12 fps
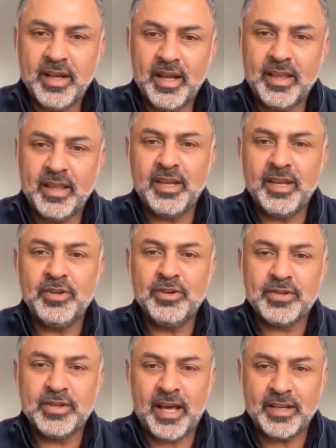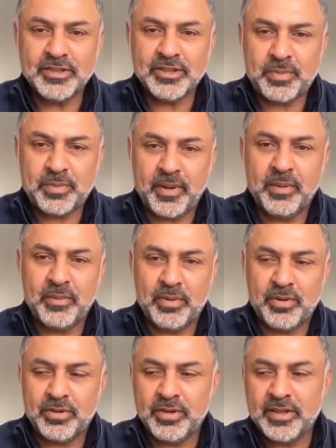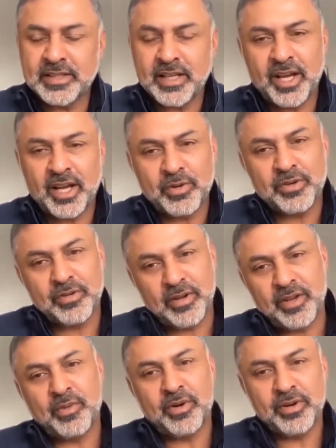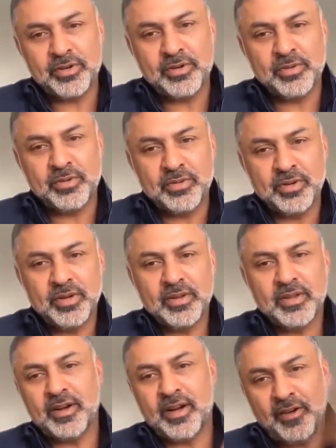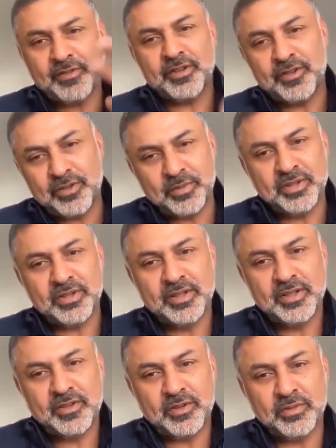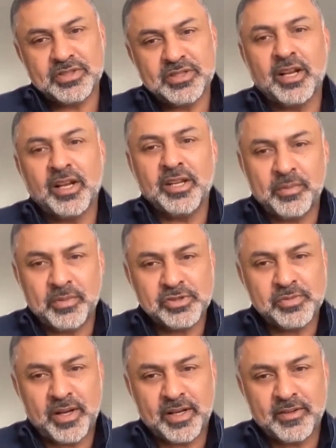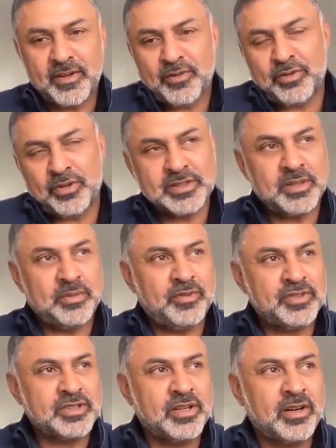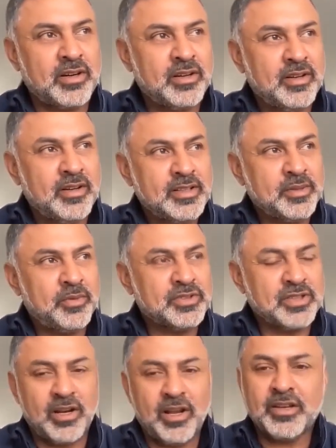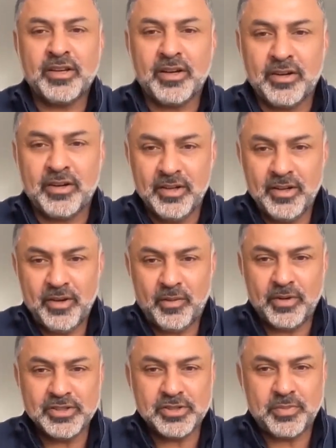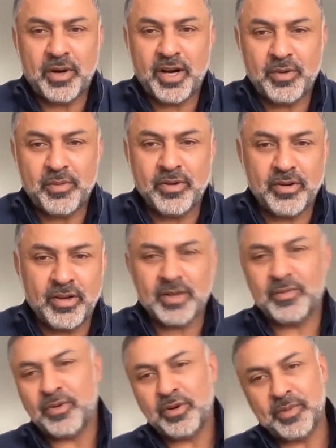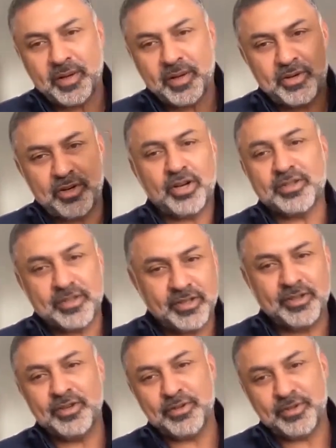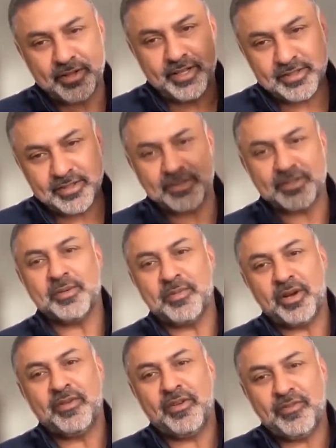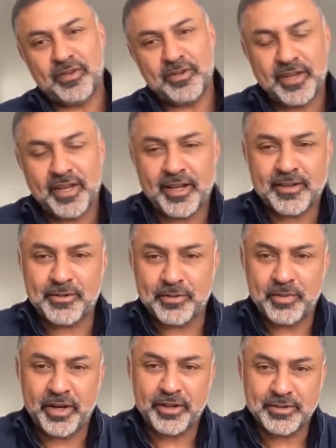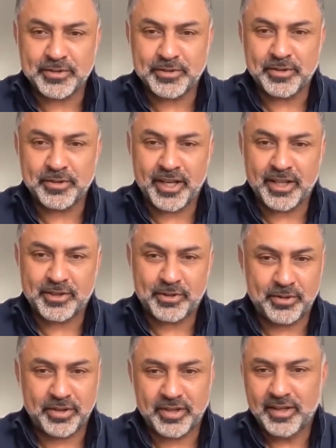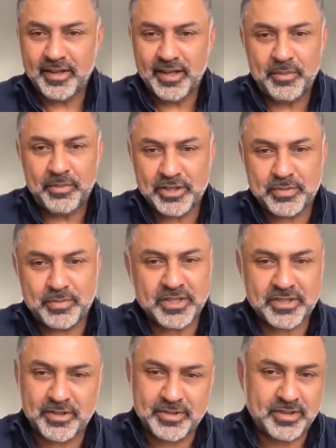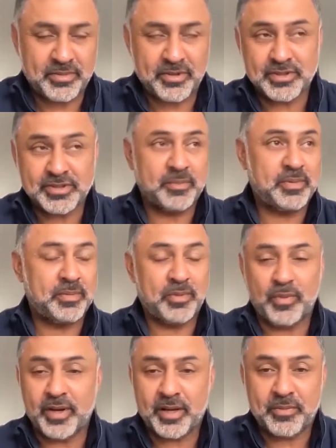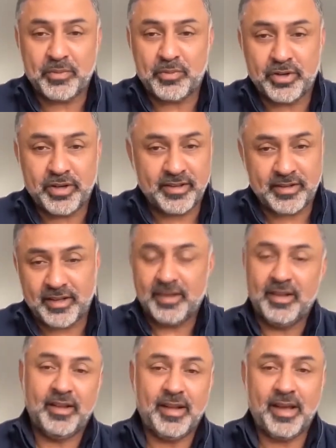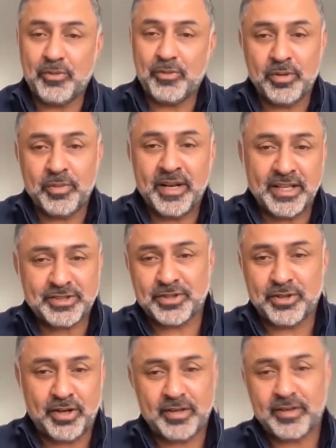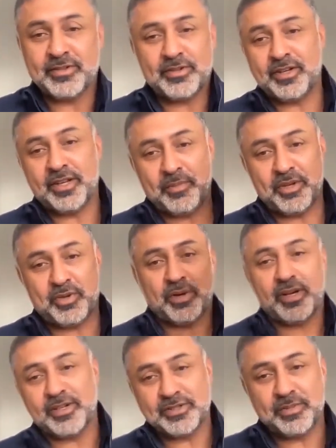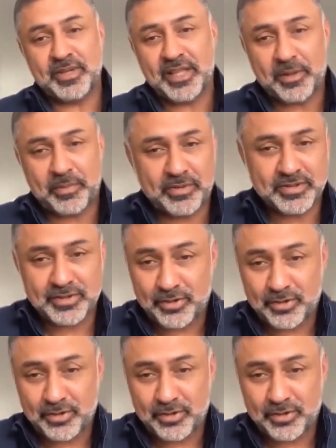and then use that as a springboard to decide what you really want to do thereafter from a studying perspective. And of course, some of us are Some of us are luckier. We're inspired when you're young. We want to become a doctor, and it takes a certain amount of effort to get to medical school and get through it and be a specialist or something. Or some people wake up one morning and say, I'm going to be an astronaut, and it's going to take me 20 years to be that person.